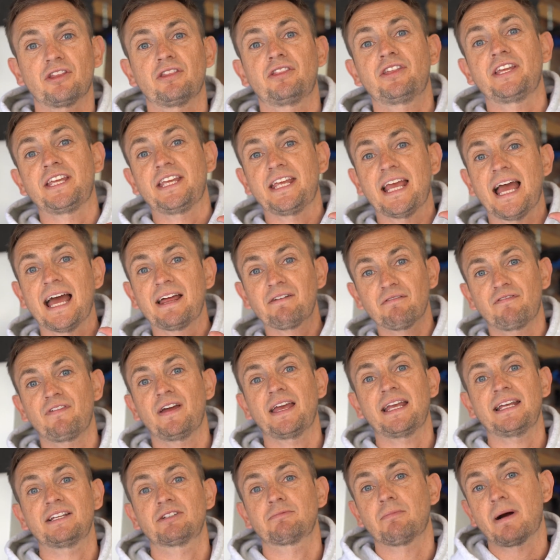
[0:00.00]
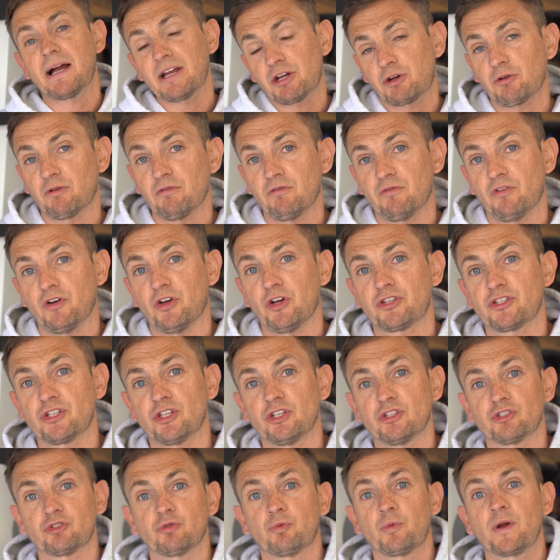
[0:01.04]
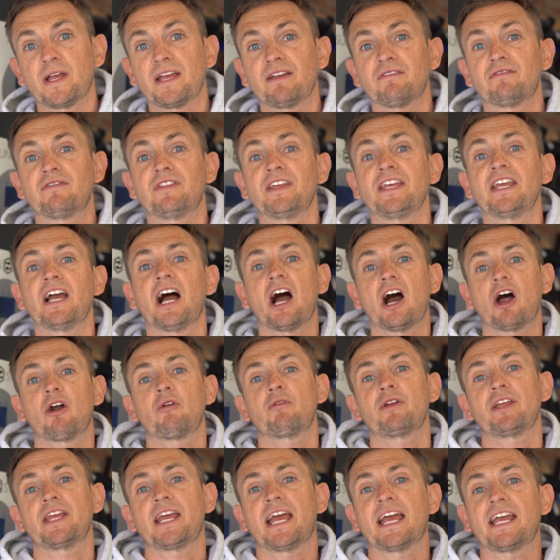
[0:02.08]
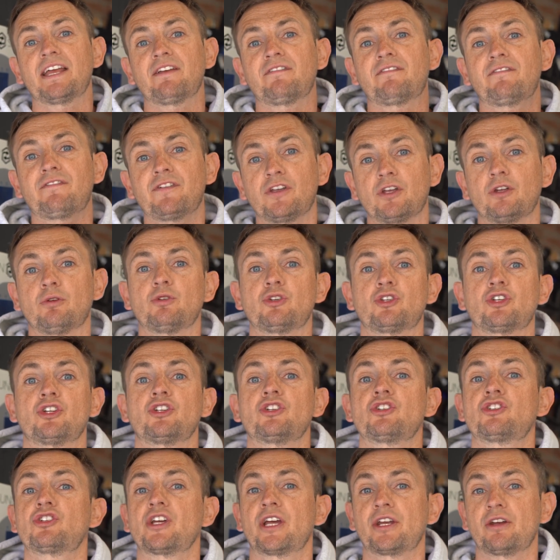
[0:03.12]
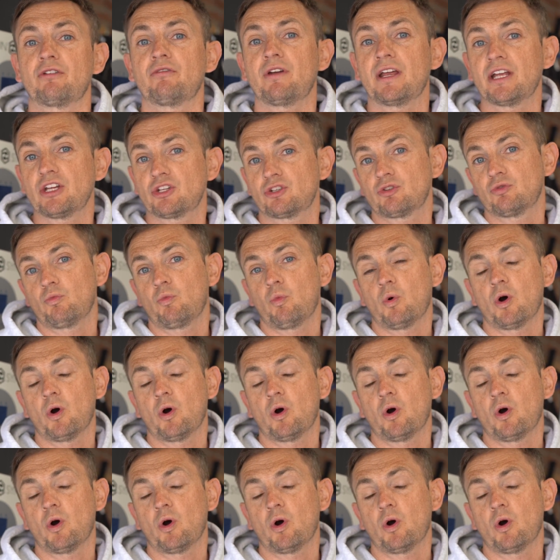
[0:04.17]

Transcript: the Enphase microinverters with the R E A Fusion Generation